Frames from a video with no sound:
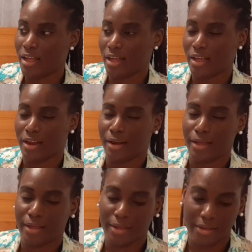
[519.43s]

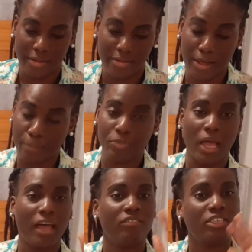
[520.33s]
And yeah,
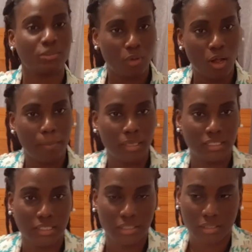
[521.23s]
I have a small
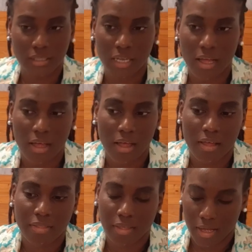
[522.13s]
business
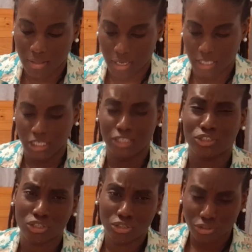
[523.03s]
that I sell
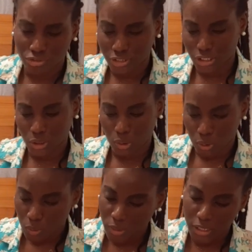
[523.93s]
children
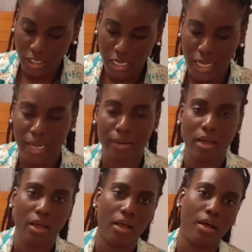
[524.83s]
clothing
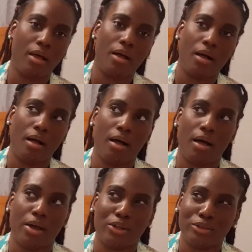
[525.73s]
and
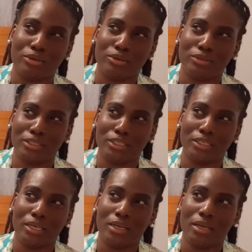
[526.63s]
adult clothing,
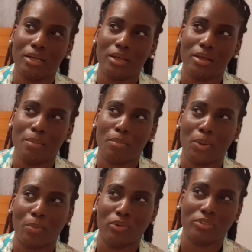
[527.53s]

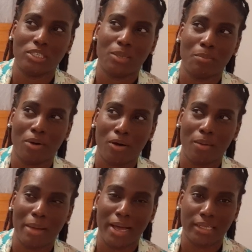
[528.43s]
but mostly
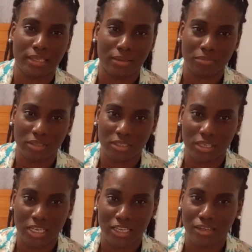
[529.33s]
mom items
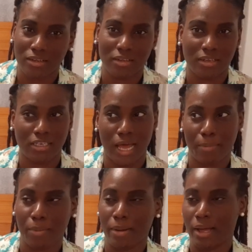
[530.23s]
like
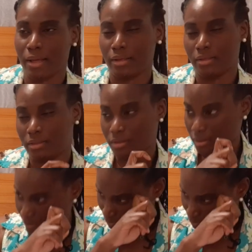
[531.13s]
diaper bags,